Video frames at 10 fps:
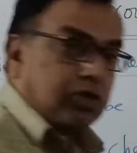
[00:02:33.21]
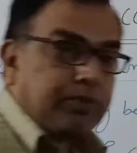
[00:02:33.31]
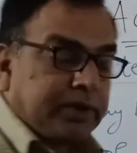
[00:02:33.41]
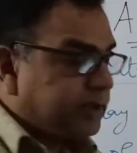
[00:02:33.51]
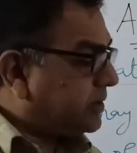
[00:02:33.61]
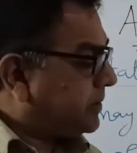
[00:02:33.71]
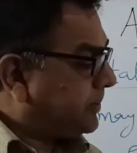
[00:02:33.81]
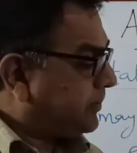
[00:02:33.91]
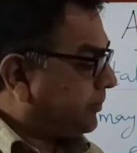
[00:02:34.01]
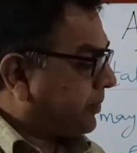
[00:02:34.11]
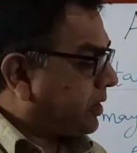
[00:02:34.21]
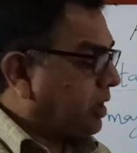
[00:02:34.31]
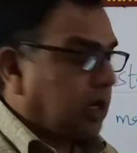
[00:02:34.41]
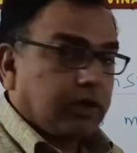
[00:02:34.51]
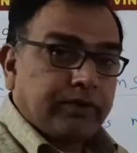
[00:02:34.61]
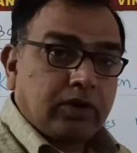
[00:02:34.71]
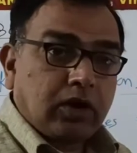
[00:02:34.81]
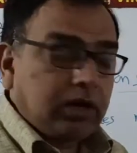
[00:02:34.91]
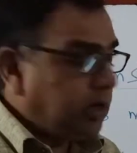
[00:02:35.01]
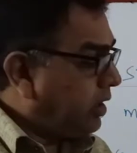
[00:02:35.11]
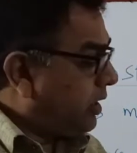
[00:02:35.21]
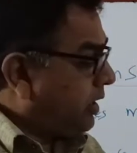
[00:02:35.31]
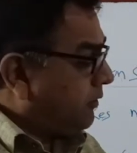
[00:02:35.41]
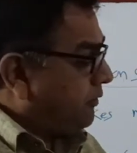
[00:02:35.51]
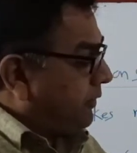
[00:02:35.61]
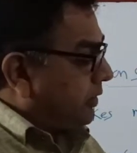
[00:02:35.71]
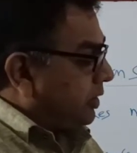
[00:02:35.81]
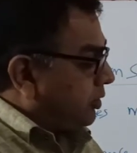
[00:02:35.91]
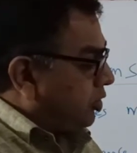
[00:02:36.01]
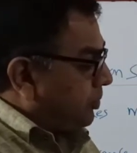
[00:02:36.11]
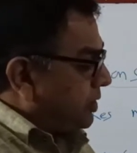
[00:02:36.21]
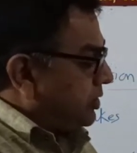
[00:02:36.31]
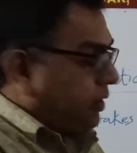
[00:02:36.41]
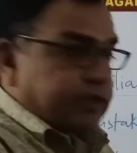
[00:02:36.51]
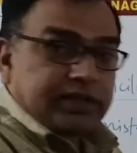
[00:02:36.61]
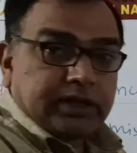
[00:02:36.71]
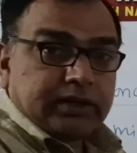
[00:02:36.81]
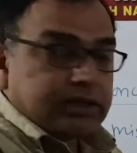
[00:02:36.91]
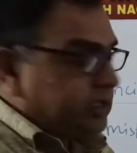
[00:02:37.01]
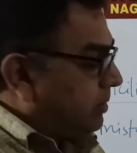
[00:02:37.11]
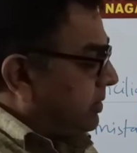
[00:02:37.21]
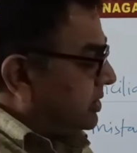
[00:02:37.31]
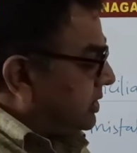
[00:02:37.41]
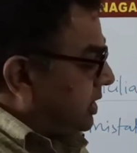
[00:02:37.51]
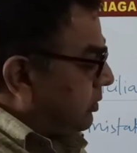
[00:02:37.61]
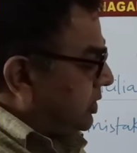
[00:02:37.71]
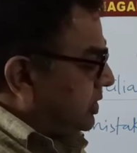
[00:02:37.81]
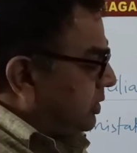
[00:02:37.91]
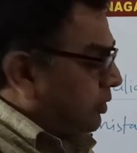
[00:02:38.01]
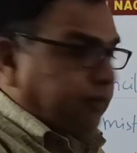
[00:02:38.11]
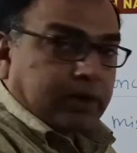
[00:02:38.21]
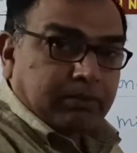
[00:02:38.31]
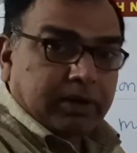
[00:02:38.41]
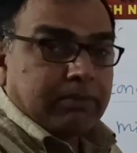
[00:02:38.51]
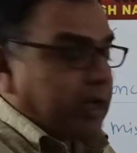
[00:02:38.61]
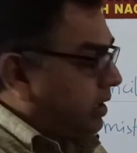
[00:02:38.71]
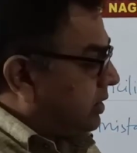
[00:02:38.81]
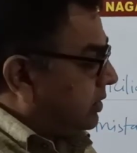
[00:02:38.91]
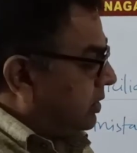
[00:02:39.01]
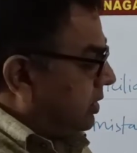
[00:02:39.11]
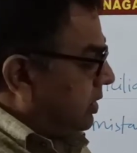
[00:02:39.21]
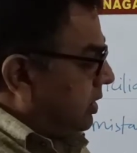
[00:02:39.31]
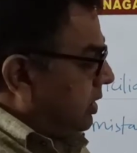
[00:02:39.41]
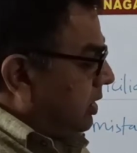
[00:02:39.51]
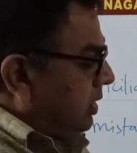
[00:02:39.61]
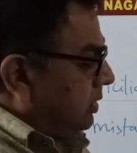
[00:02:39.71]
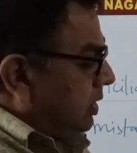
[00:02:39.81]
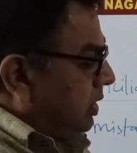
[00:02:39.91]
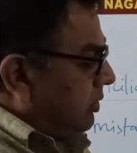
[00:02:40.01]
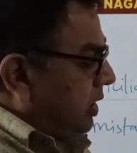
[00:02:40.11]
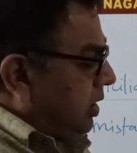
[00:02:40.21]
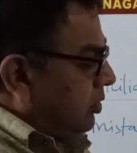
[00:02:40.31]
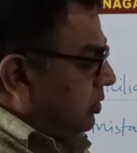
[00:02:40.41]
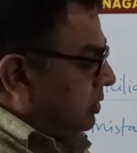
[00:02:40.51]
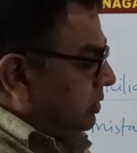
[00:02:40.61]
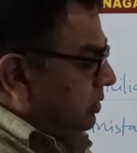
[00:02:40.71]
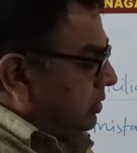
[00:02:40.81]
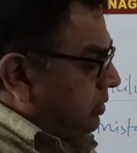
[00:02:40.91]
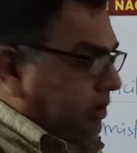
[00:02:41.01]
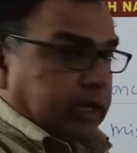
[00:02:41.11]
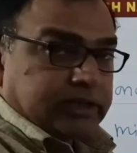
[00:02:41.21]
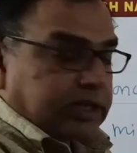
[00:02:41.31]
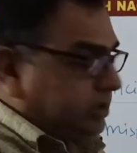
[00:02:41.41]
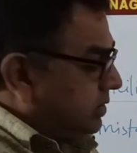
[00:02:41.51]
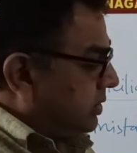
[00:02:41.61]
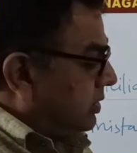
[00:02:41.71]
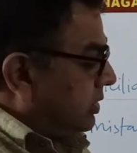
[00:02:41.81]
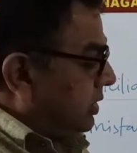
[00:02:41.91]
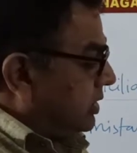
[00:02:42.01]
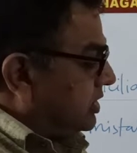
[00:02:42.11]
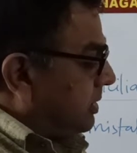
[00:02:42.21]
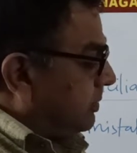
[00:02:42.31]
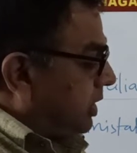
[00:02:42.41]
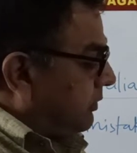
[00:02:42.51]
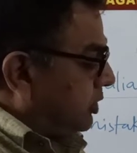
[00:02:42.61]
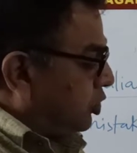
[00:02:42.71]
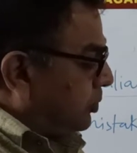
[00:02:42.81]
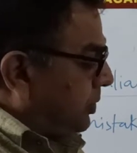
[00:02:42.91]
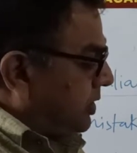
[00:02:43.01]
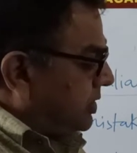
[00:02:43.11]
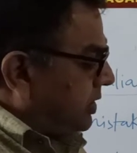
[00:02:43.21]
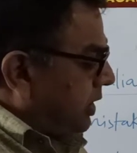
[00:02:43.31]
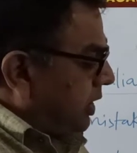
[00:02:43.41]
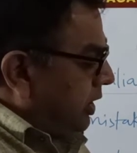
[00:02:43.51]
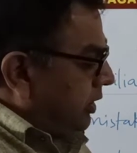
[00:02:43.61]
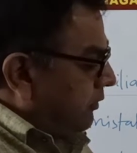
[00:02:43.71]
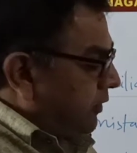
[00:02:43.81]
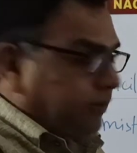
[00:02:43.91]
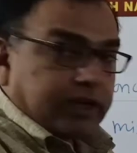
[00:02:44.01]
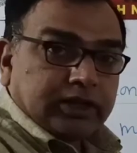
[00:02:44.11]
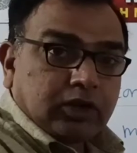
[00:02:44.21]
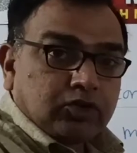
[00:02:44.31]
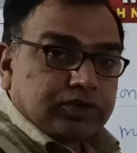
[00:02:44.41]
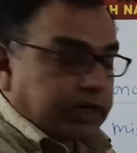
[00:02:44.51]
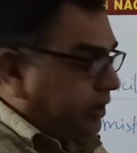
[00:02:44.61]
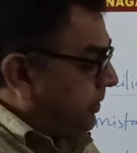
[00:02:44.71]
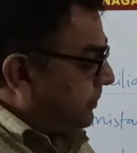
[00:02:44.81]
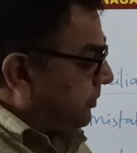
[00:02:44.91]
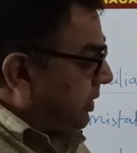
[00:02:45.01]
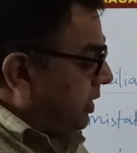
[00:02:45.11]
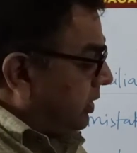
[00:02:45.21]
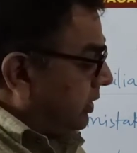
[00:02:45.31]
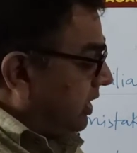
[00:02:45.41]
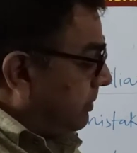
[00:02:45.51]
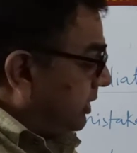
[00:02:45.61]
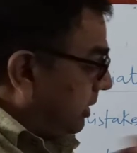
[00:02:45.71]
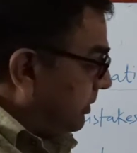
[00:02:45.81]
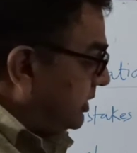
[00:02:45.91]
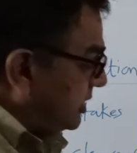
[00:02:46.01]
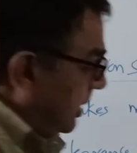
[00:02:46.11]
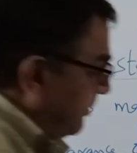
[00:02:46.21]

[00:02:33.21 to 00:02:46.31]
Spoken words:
rupees. I have withdrawn 50,000 rupees. You can see, this is the message I have received from my bank that your account dash dash is debited with rupees 50,000. Debited means I am